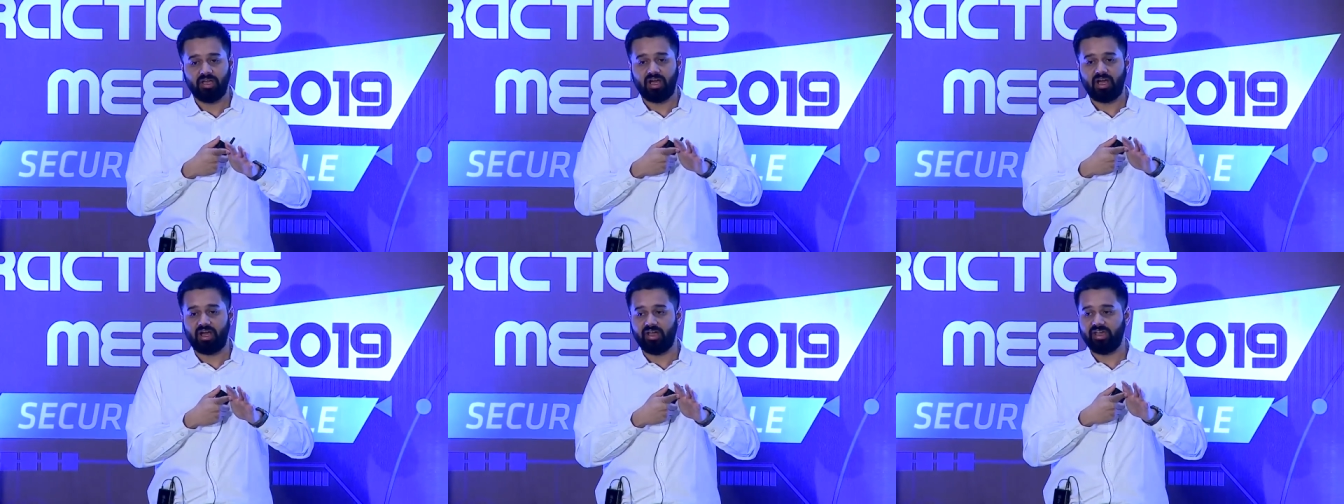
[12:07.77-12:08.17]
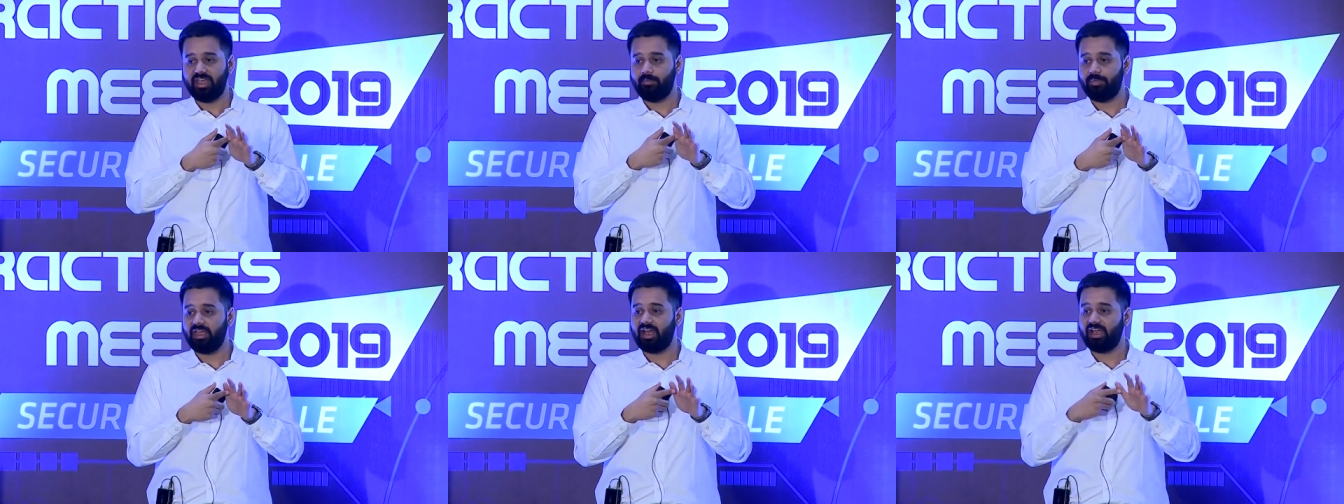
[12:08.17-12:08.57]

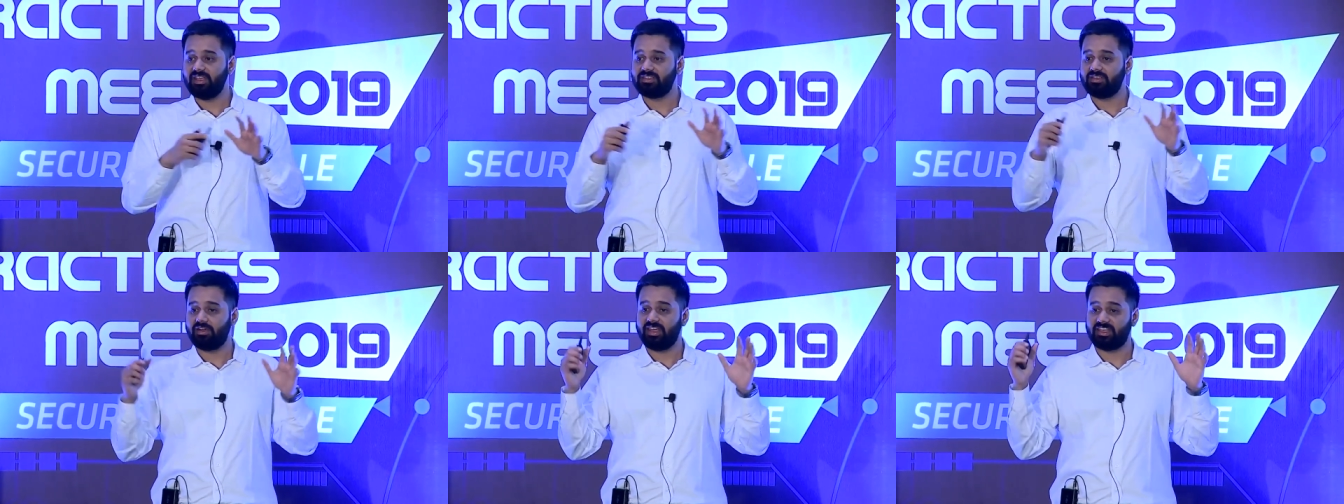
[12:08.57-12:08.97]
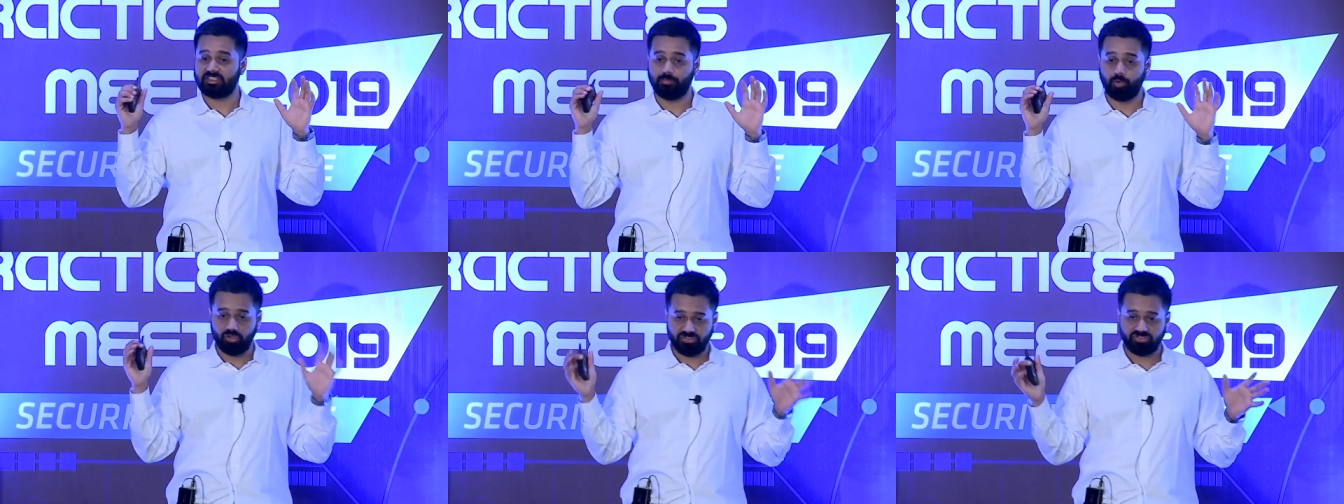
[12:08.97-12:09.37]
APIs are
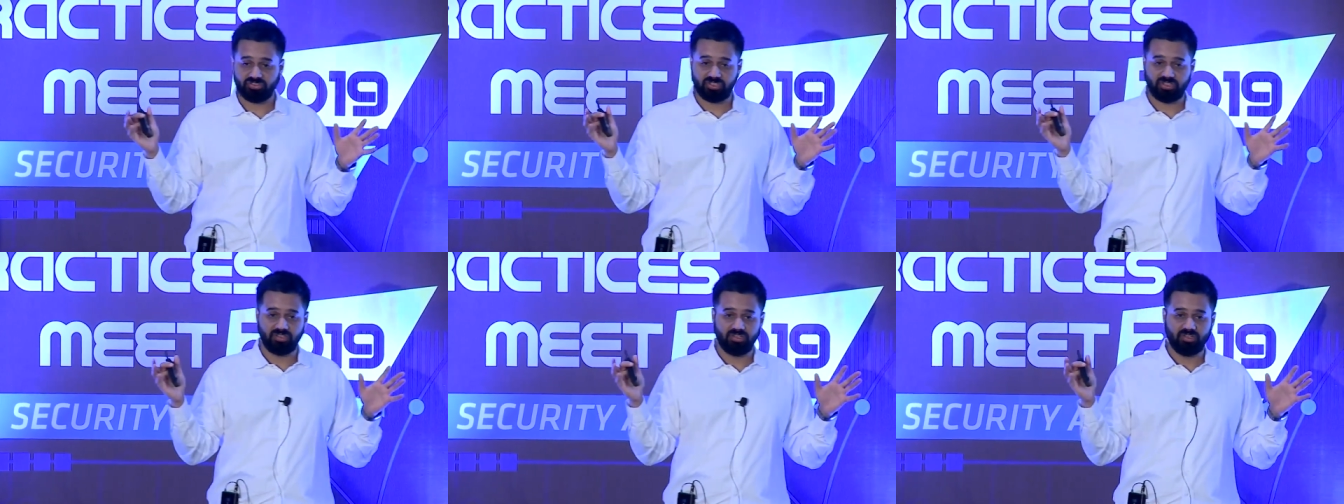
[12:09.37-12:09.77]
exposed